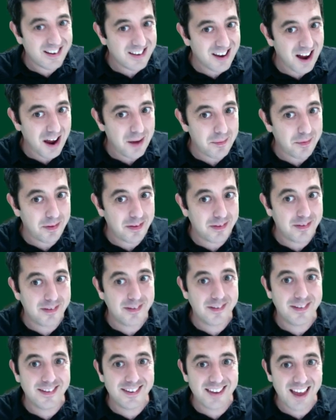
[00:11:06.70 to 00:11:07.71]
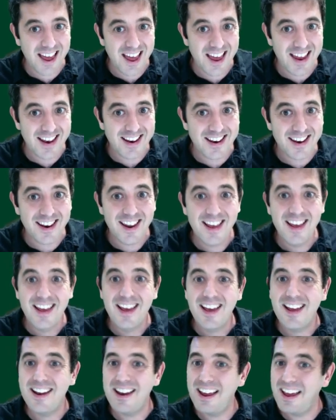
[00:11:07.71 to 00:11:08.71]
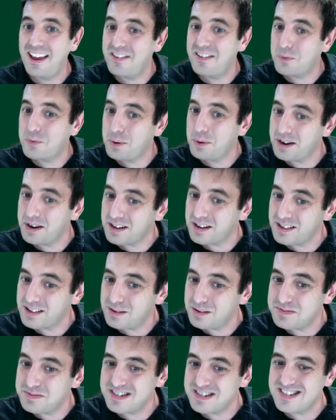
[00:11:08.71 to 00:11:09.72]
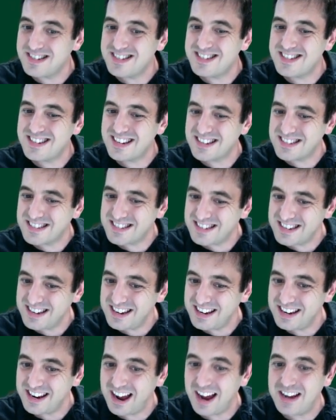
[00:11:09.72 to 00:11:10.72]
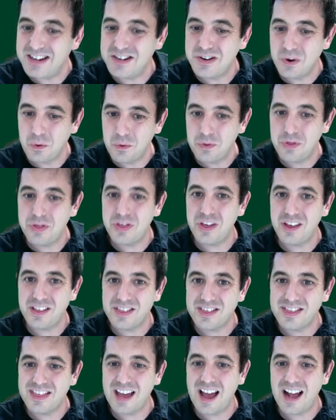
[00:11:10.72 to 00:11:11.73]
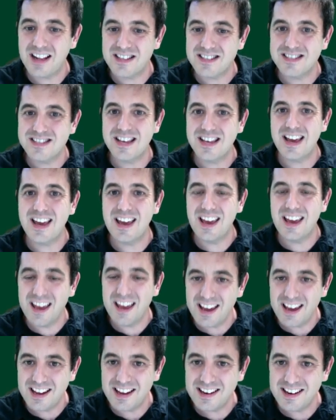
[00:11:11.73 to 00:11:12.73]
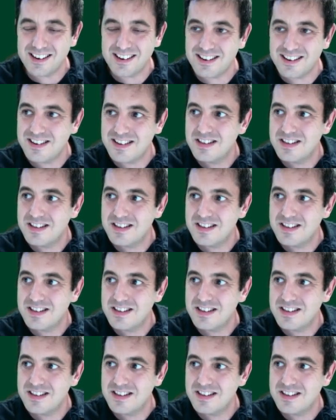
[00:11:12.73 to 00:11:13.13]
diamonds is 10, and ace queen of clubs is 16. I don't think that's the hand.